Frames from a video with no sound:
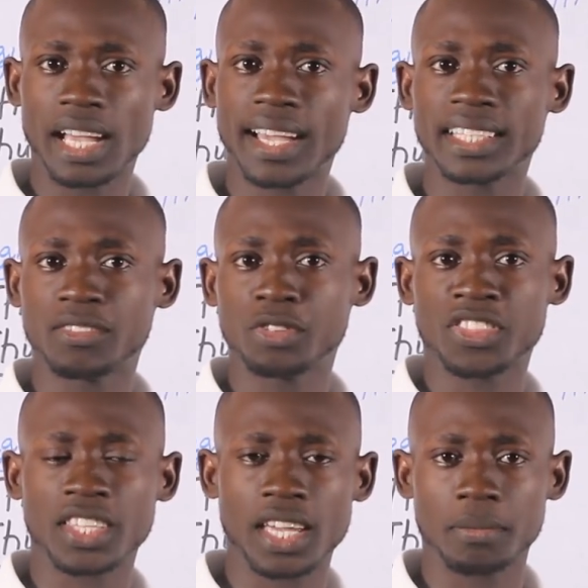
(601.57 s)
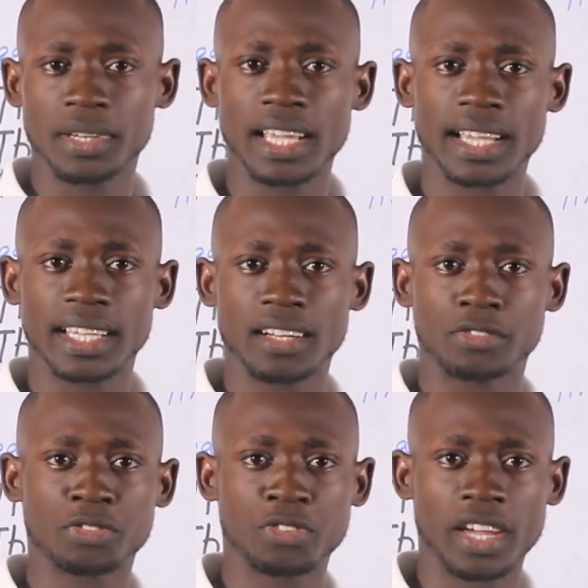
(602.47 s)
I got everything, man. I got
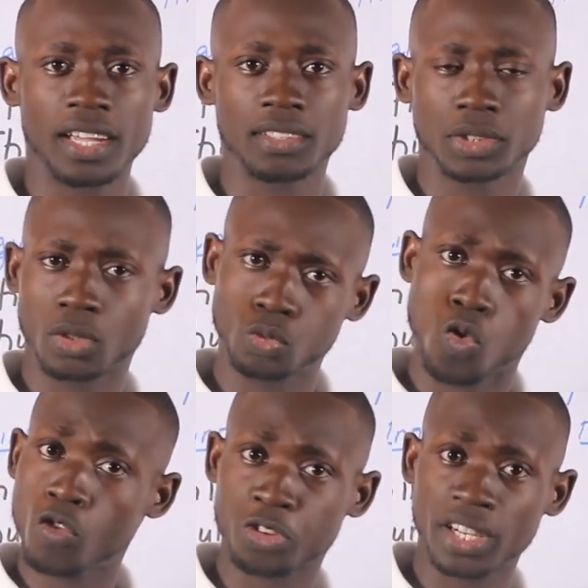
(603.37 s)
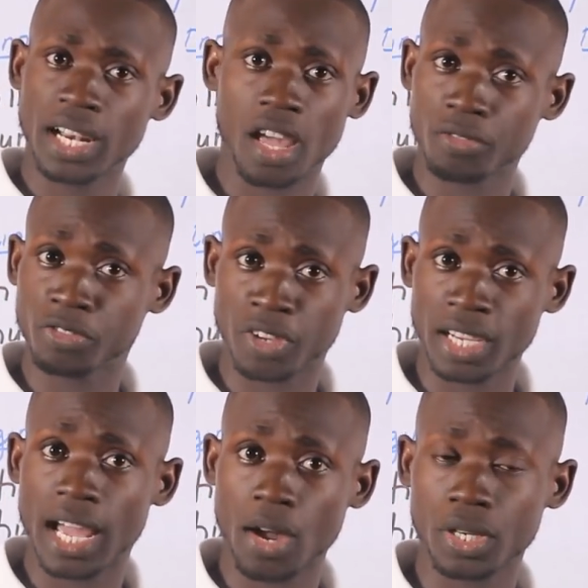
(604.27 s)
everything. Bon, thing là,
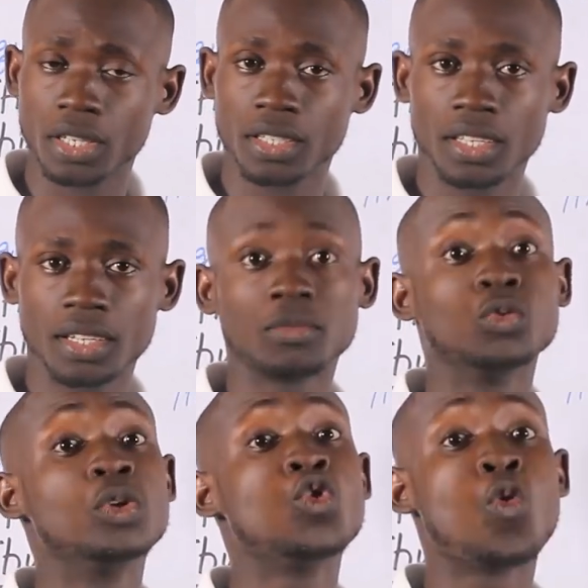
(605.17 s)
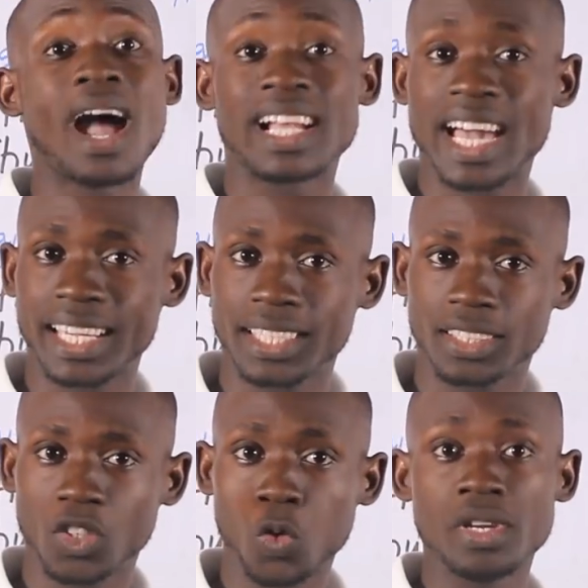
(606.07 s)
everything là, oui. Ou bien,
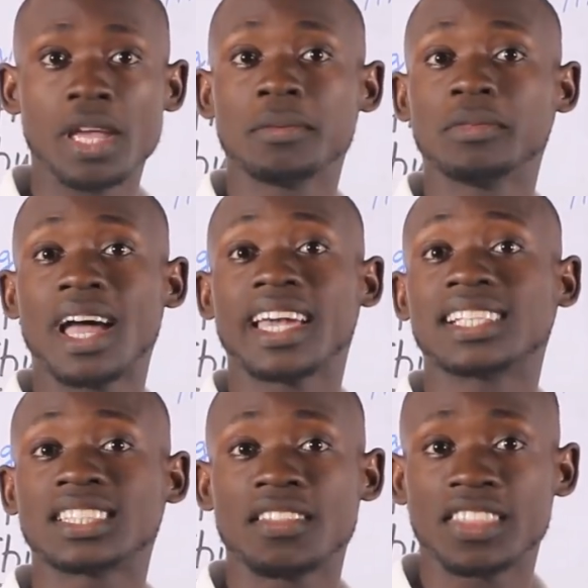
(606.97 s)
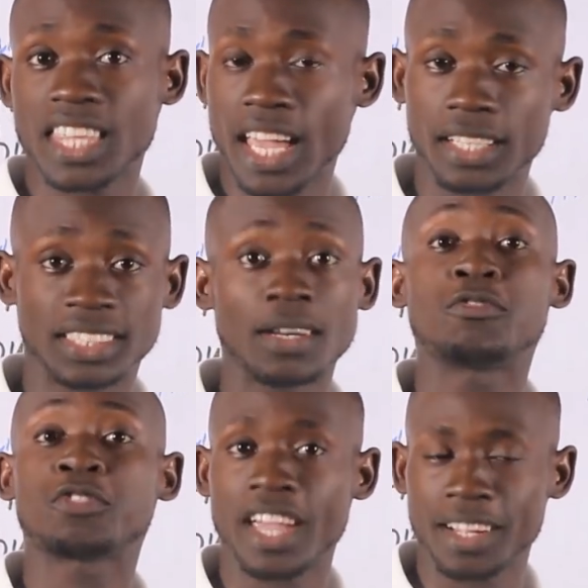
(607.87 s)
ou bien, I got something,
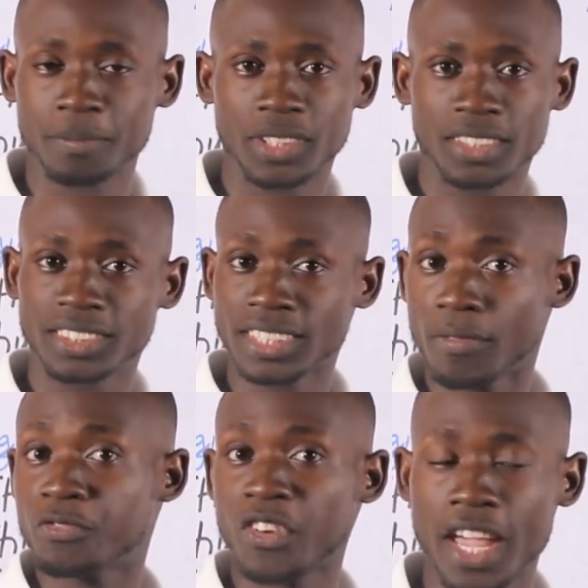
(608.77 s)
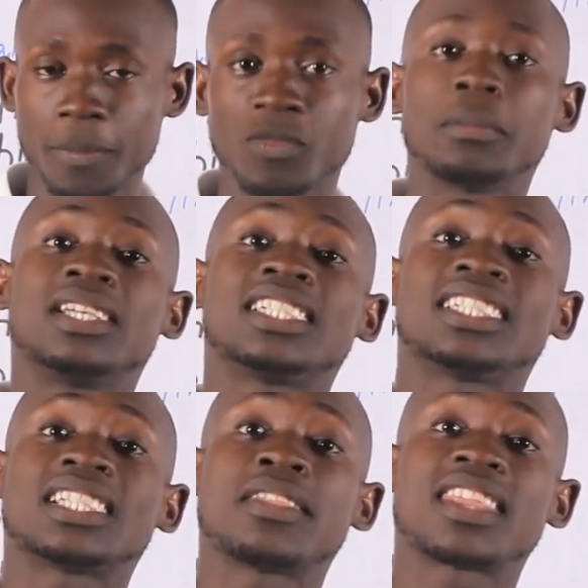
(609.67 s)
something, something. Mais c'est
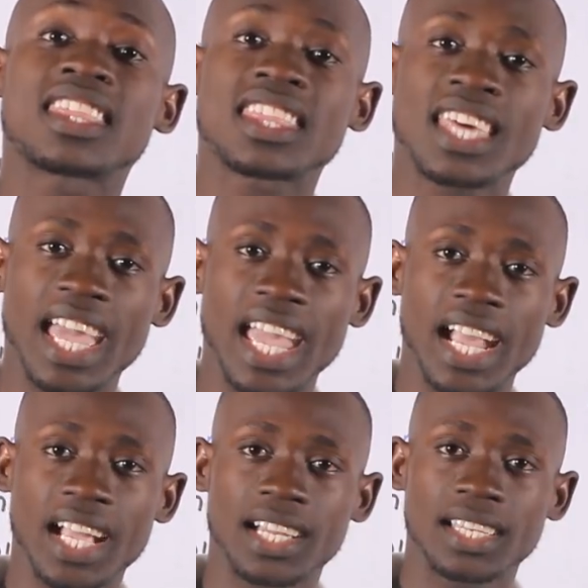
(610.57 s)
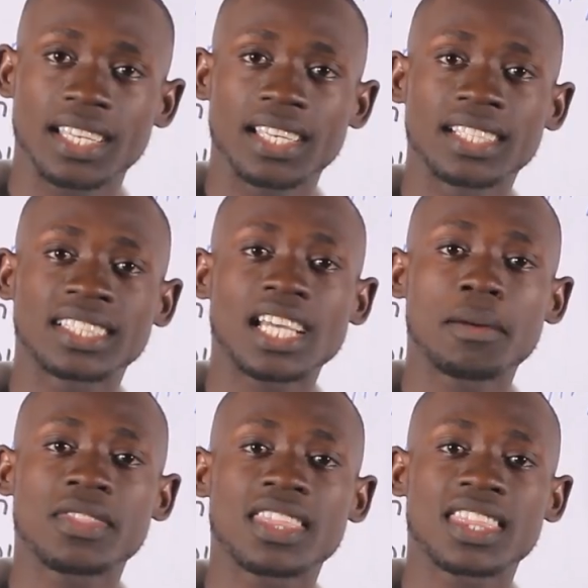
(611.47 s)
something,
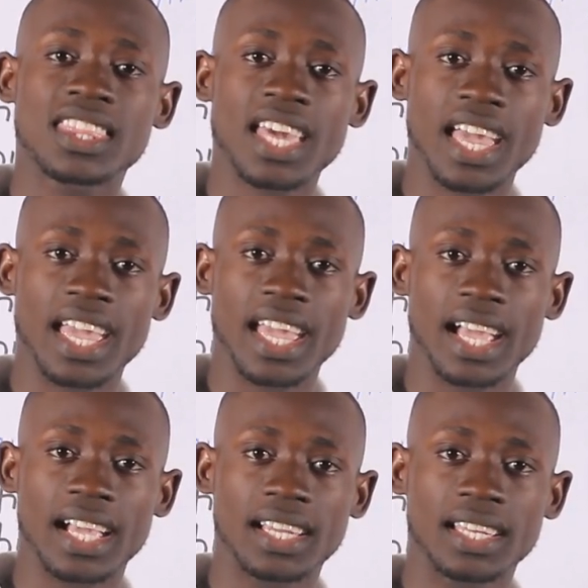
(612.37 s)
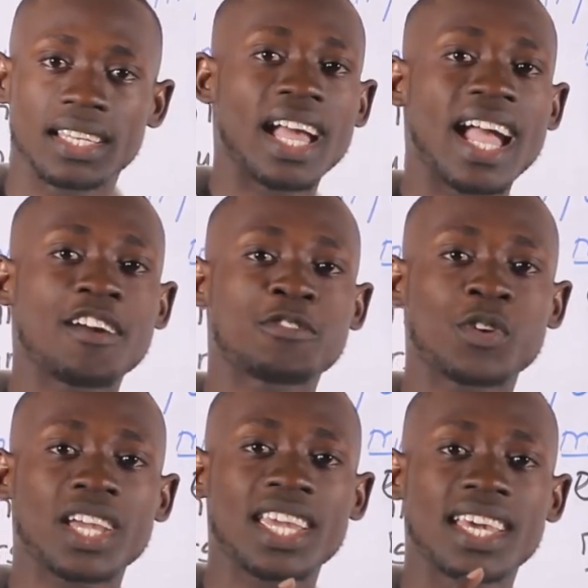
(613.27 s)
something,
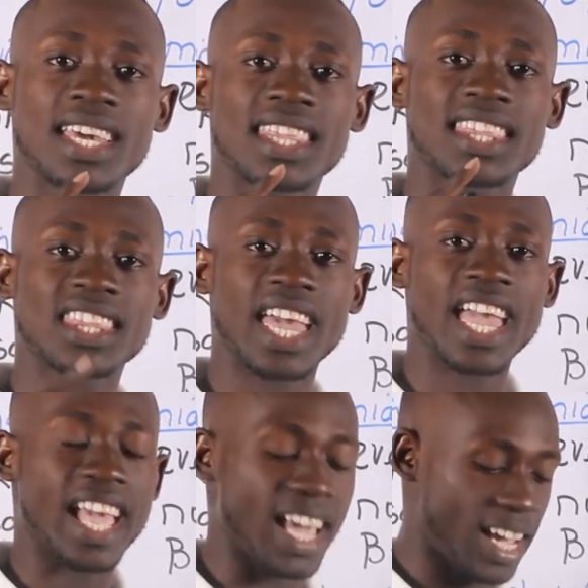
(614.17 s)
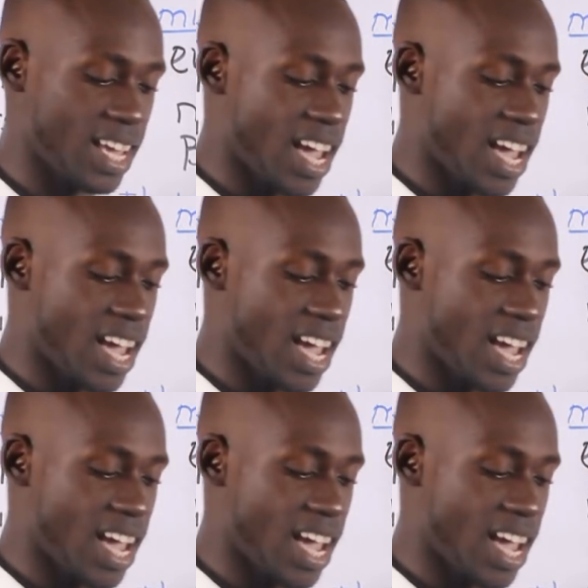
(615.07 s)
everything.